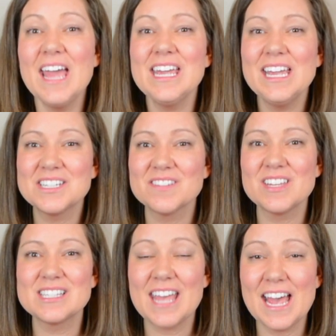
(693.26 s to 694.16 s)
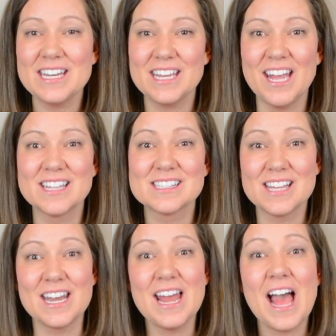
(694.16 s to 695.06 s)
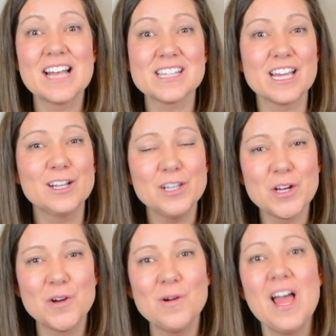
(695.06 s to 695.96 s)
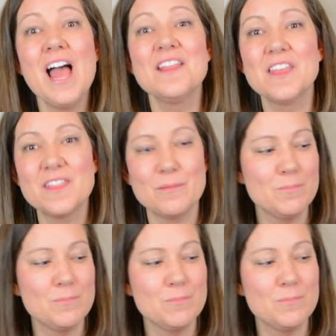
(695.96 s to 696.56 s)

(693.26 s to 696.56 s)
Each of these candy canes then has a clue that the